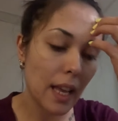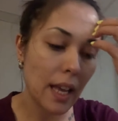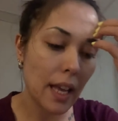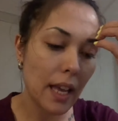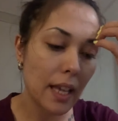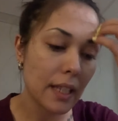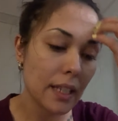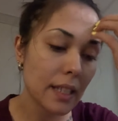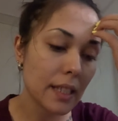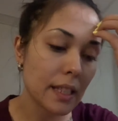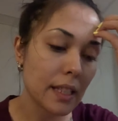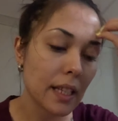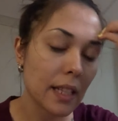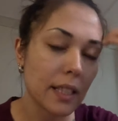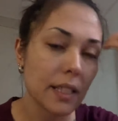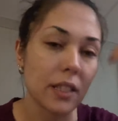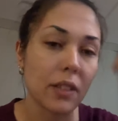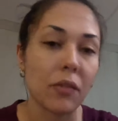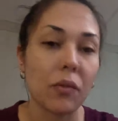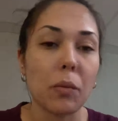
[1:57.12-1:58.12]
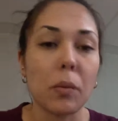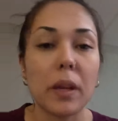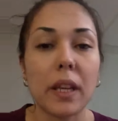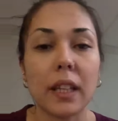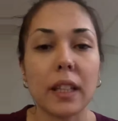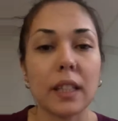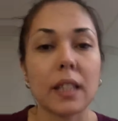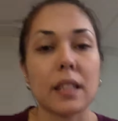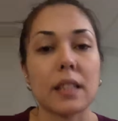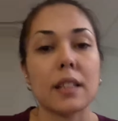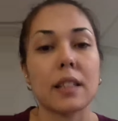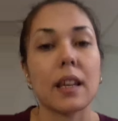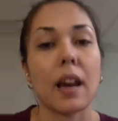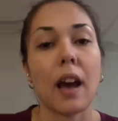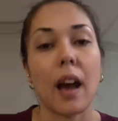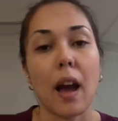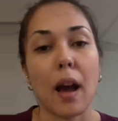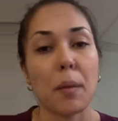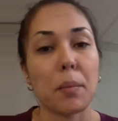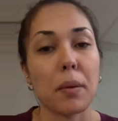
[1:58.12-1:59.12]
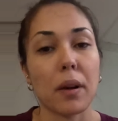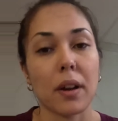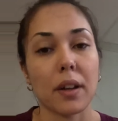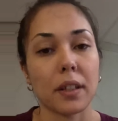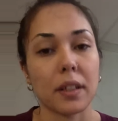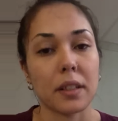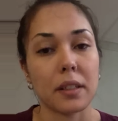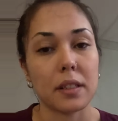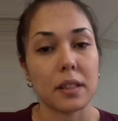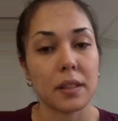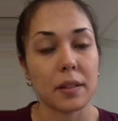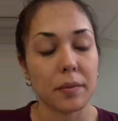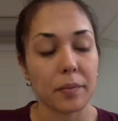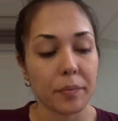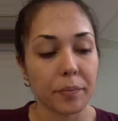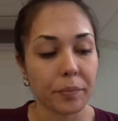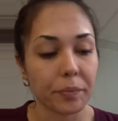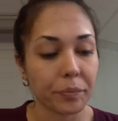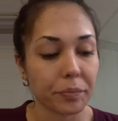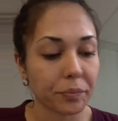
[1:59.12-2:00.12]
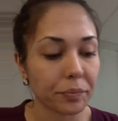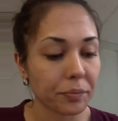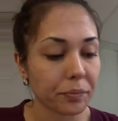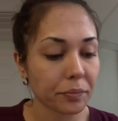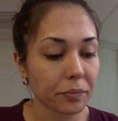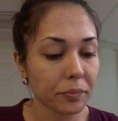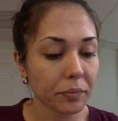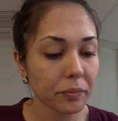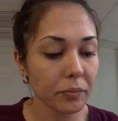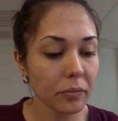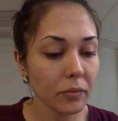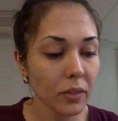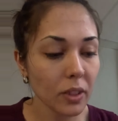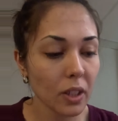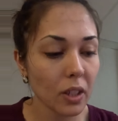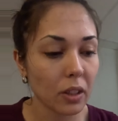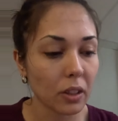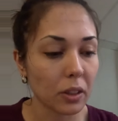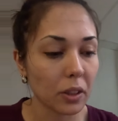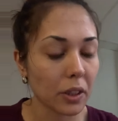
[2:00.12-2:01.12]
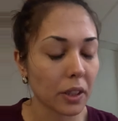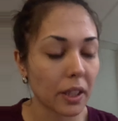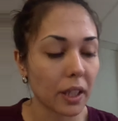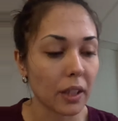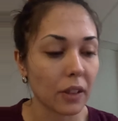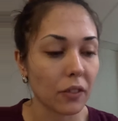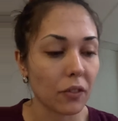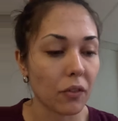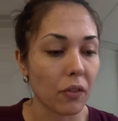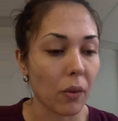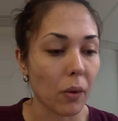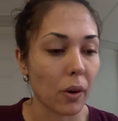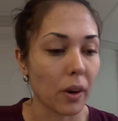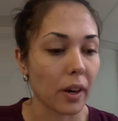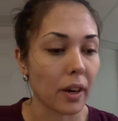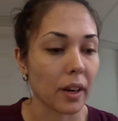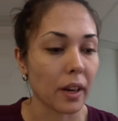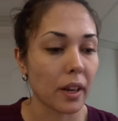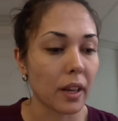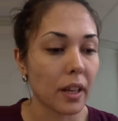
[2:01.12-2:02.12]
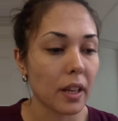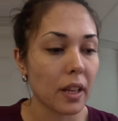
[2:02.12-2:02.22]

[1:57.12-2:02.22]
any signs of weakness to hop on us, looking for